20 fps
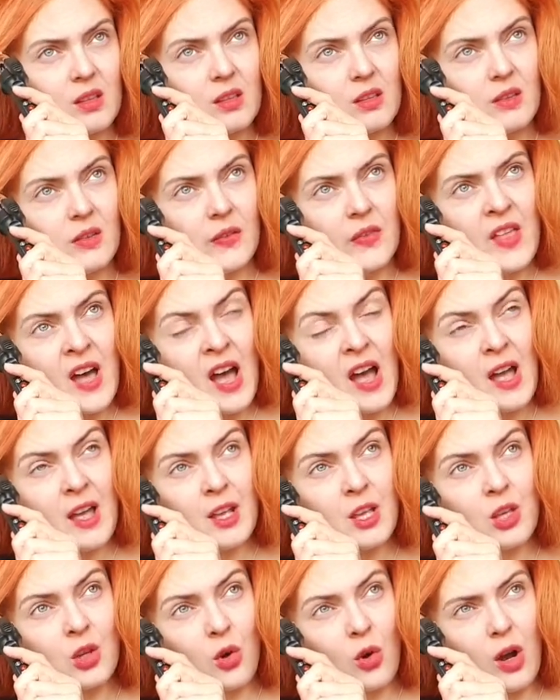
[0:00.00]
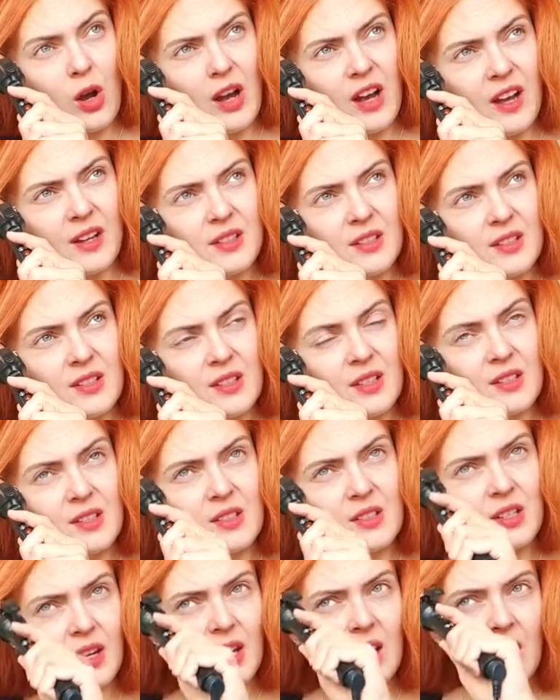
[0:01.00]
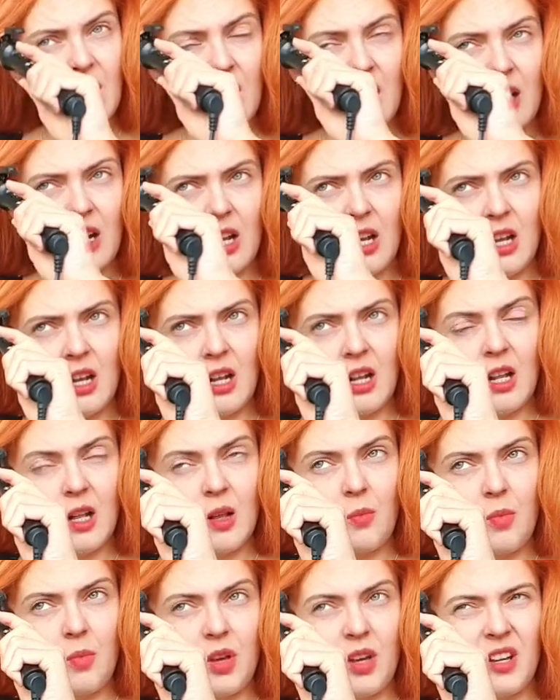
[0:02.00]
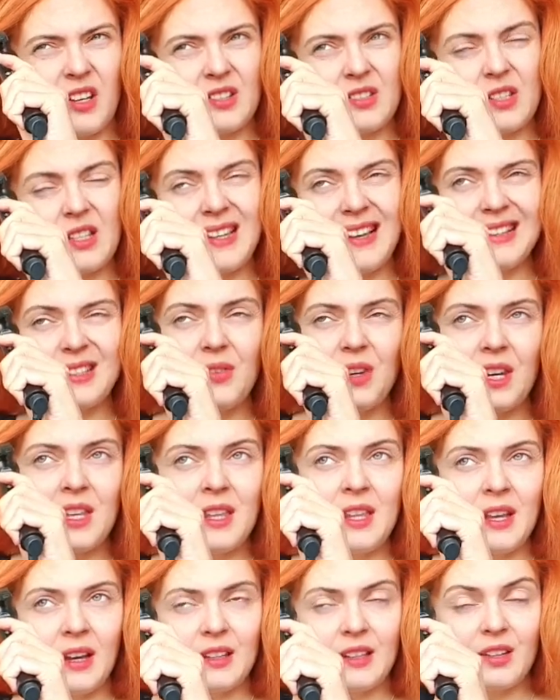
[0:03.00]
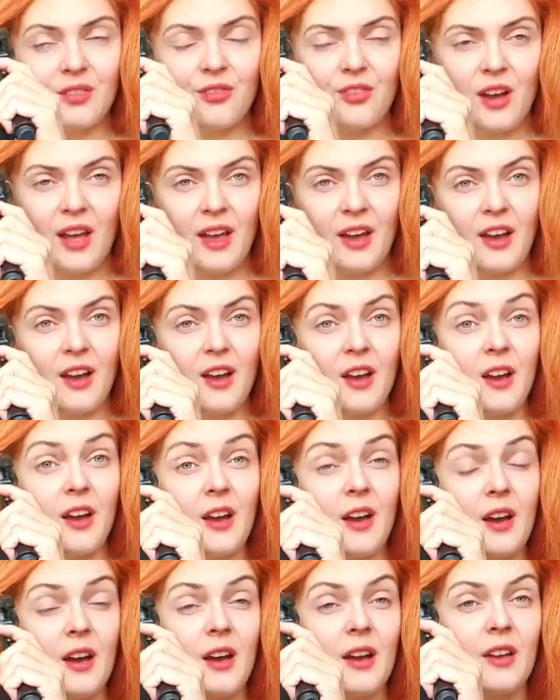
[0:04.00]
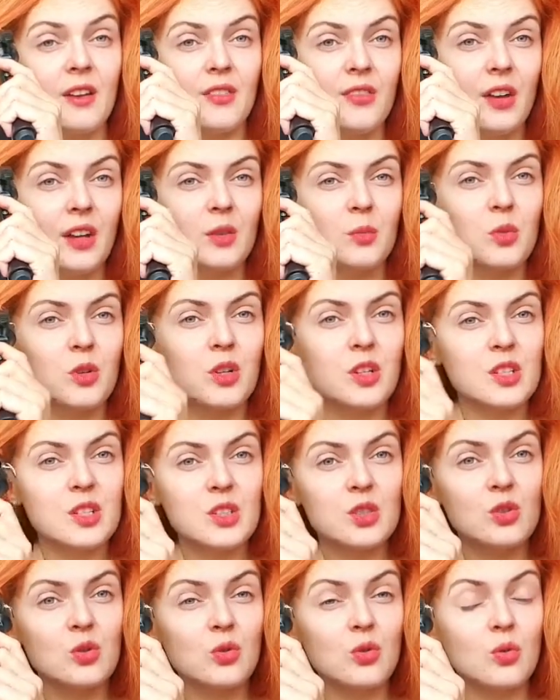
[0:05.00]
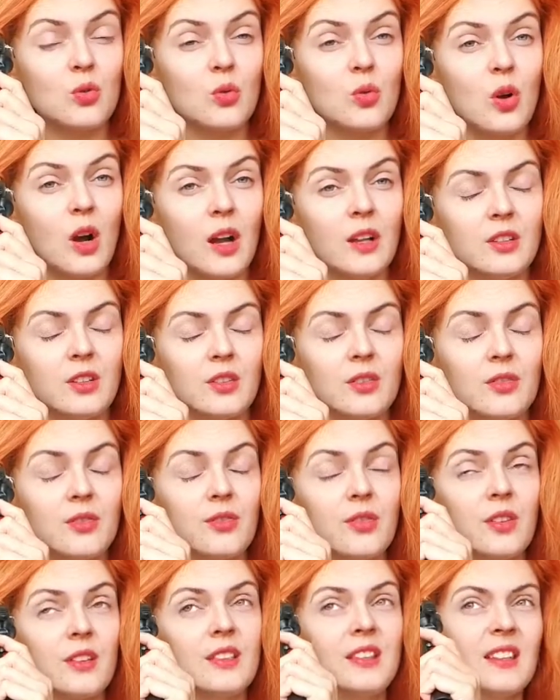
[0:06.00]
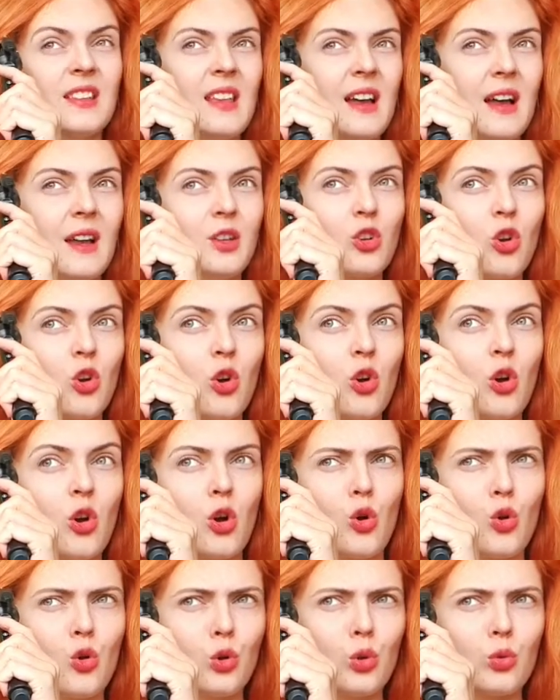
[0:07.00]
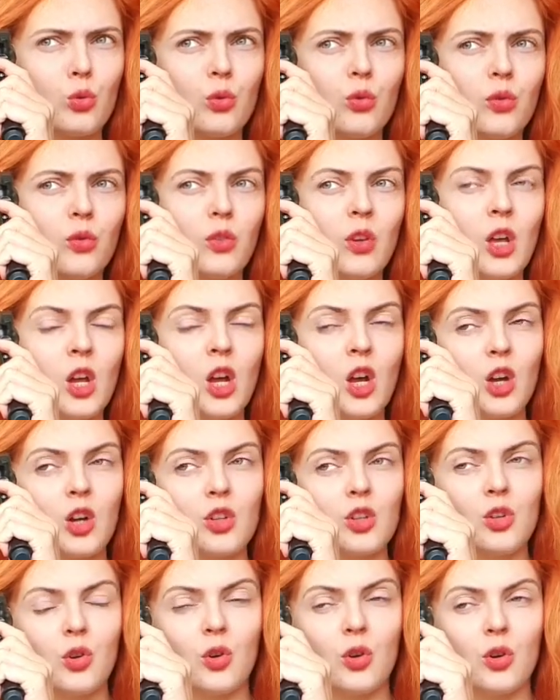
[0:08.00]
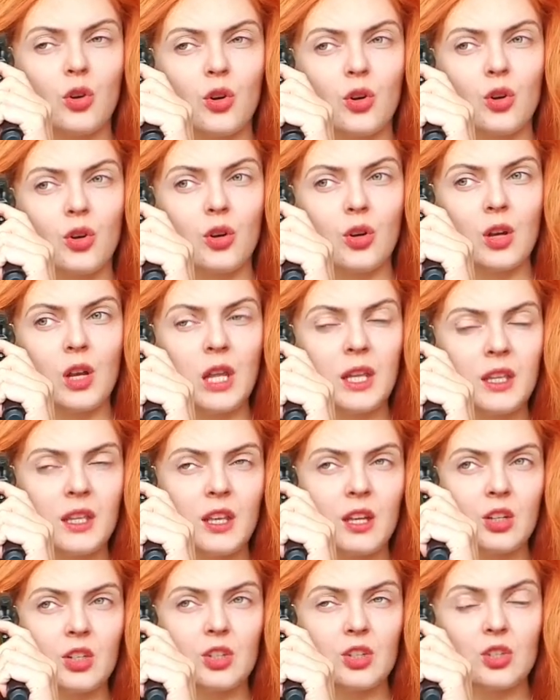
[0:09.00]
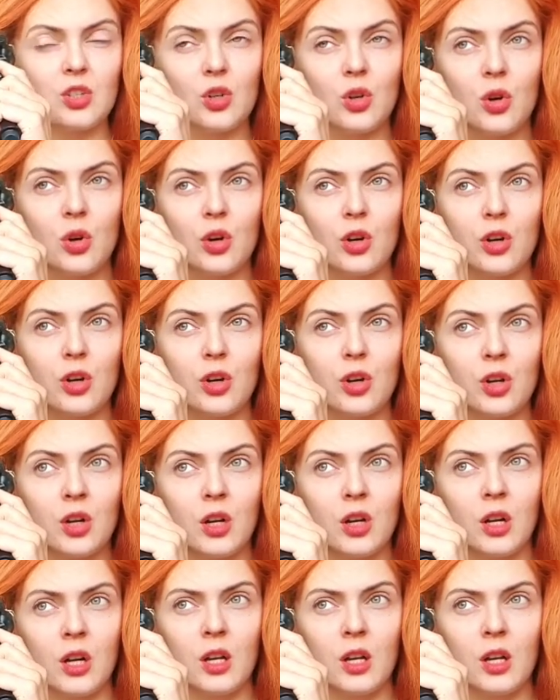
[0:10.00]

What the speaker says: deny your ancestry because it has very negative effect, because you kind of deny your roots, your lineage, your